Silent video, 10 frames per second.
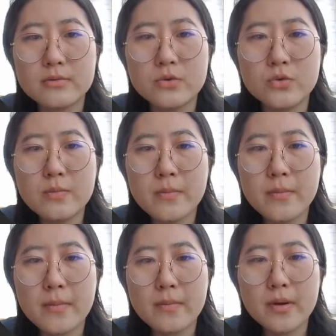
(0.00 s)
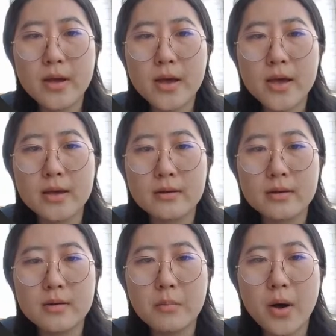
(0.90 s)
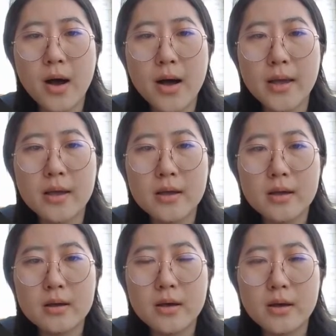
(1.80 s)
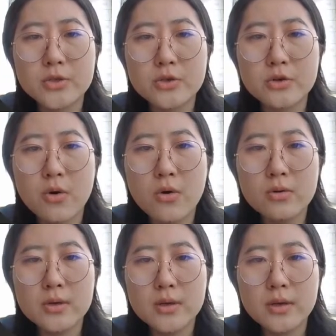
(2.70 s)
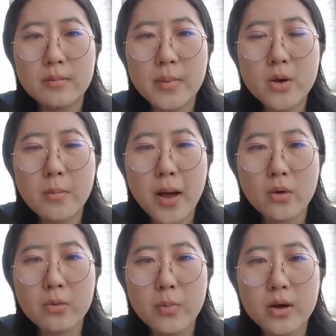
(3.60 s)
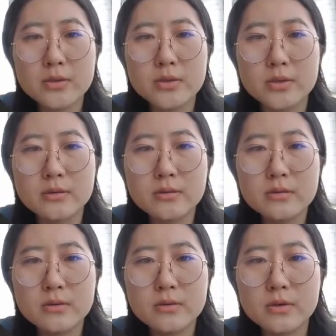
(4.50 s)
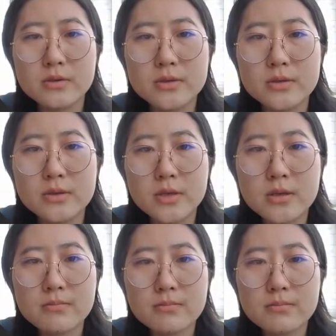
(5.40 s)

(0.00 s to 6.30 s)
zoom in by scroll middle mouth button, you could see